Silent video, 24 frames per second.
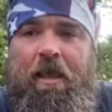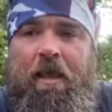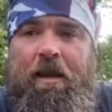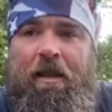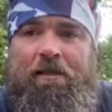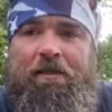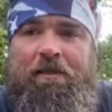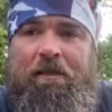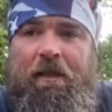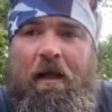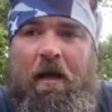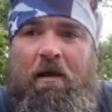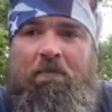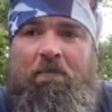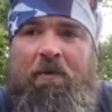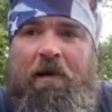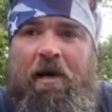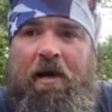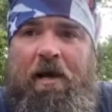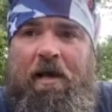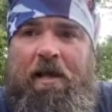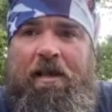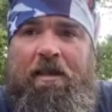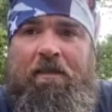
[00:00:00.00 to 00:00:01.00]
and I stopped
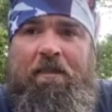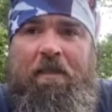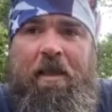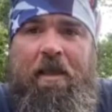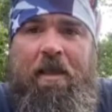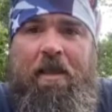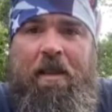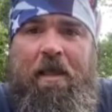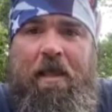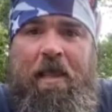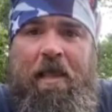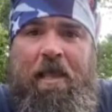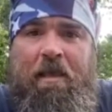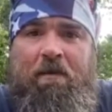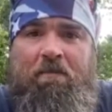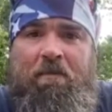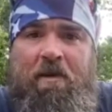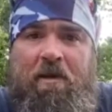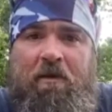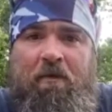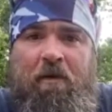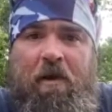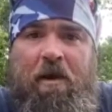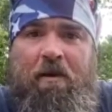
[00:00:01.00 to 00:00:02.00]
by, and they had a
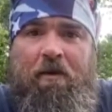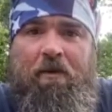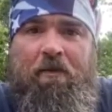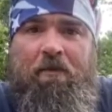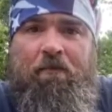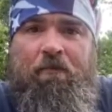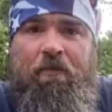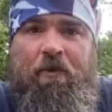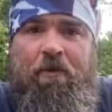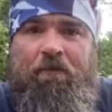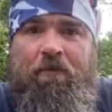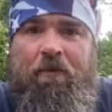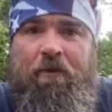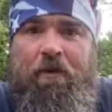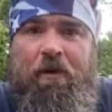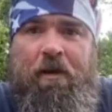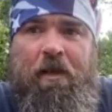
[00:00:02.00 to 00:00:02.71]
hammock right on the river,